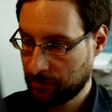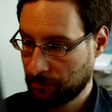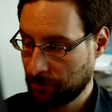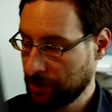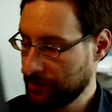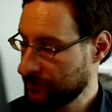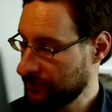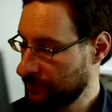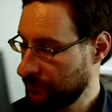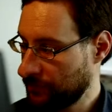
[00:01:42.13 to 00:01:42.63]

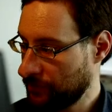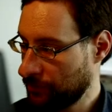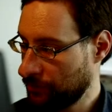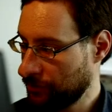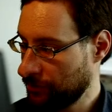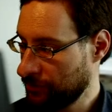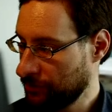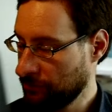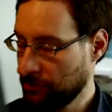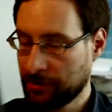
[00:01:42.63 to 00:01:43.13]
less
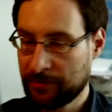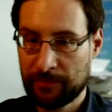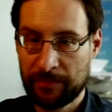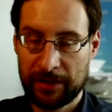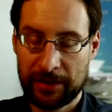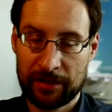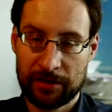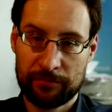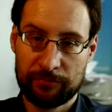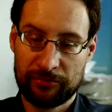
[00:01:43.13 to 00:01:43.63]
for
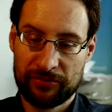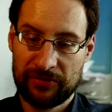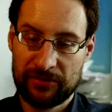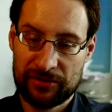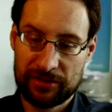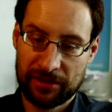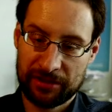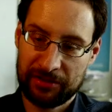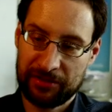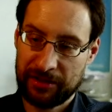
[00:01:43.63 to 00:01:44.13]
Hewlett-Packard Precision
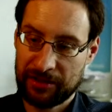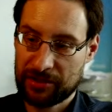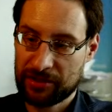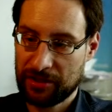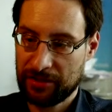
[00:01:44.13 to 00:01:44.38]
Architecture,